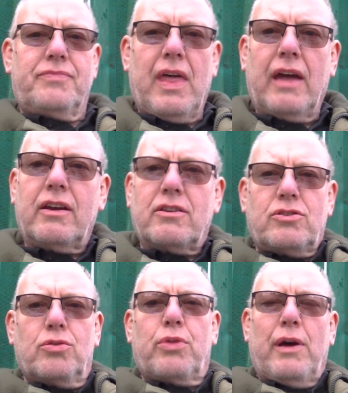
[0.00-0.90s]
Hiya,
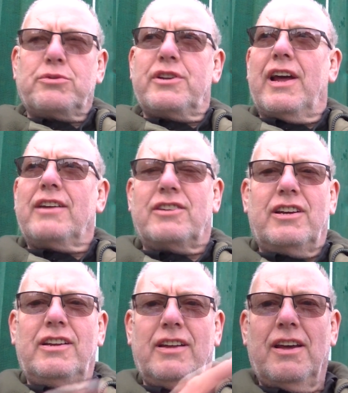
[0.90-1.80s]

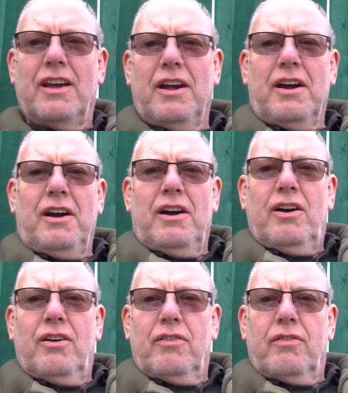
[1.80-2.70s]
2018.
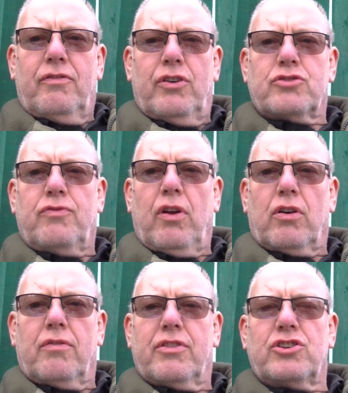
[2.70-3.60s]
First vlog
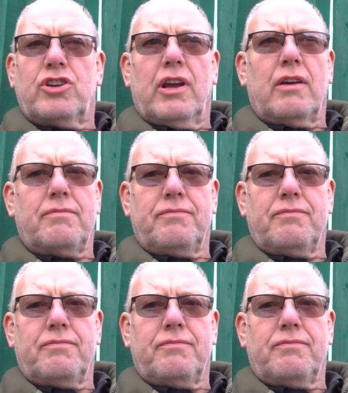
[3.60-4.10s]
of this year.